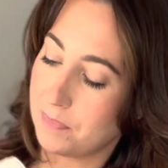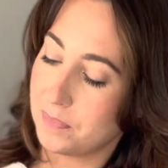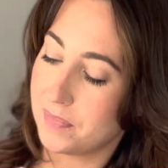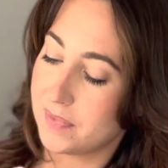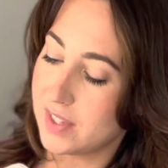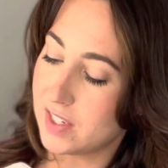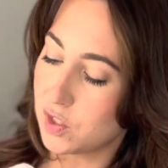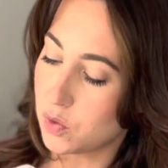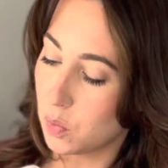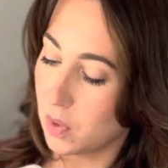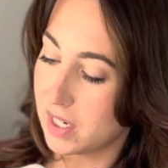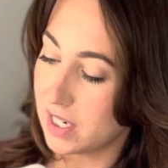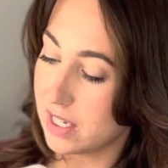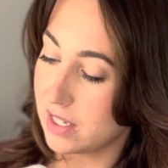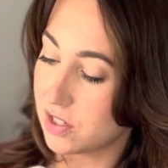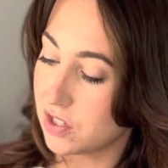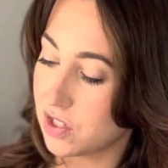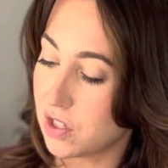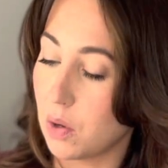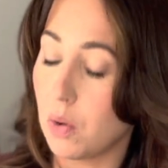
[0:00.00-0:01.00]
This one
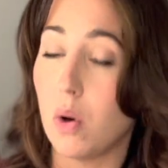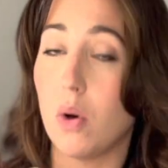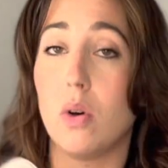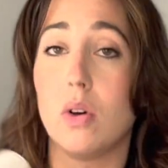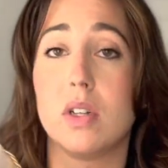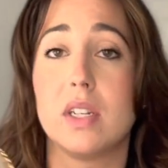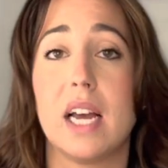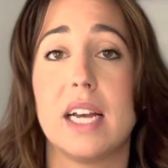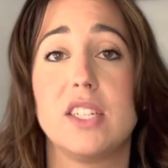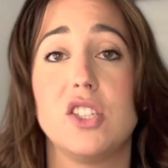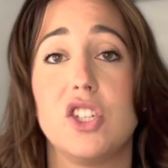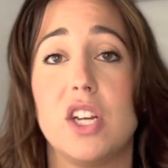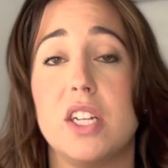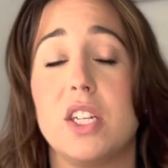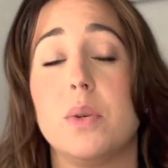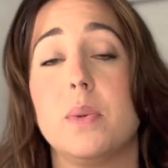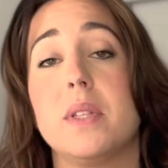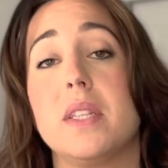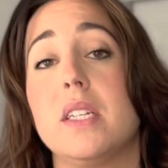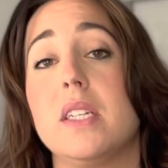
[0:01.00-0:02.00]
is so old, I
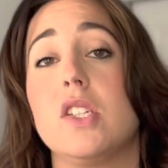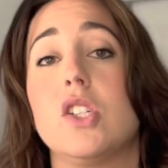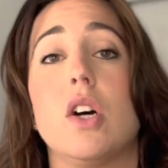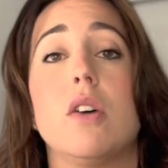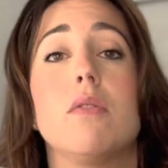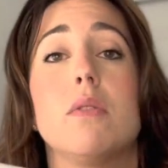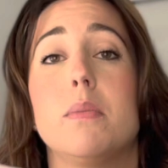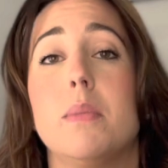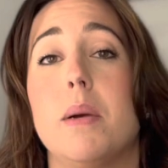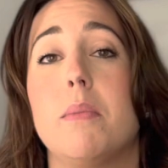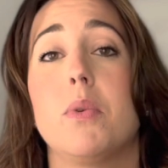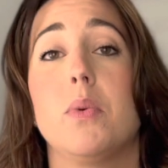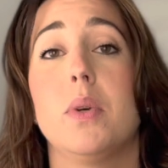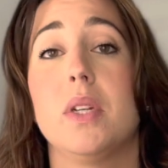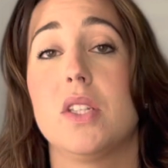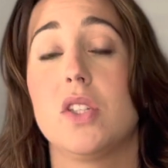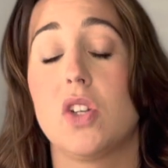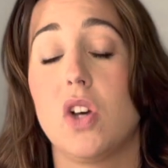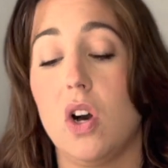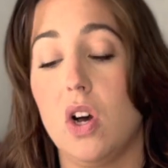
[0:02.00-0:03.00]
genuinely don't remember what
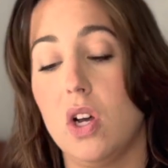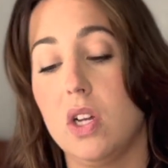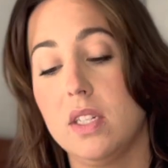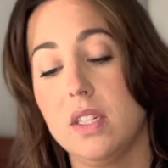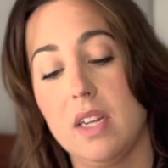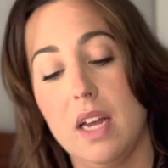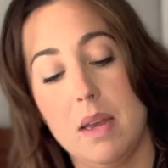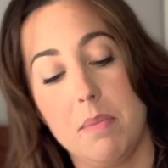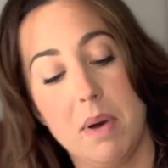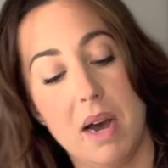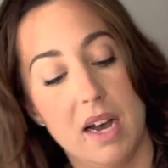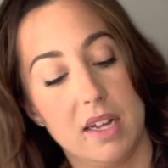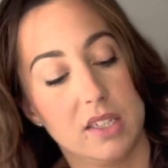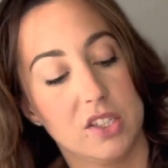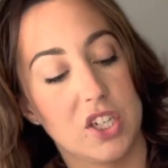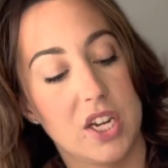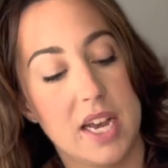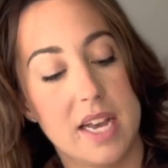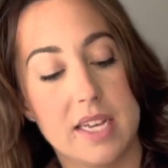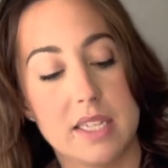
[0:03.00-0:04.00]
it's called, and I
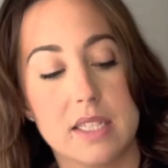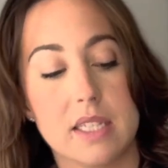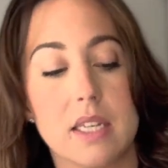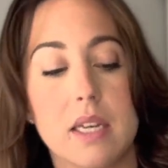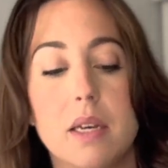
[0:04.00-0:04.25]
apologize.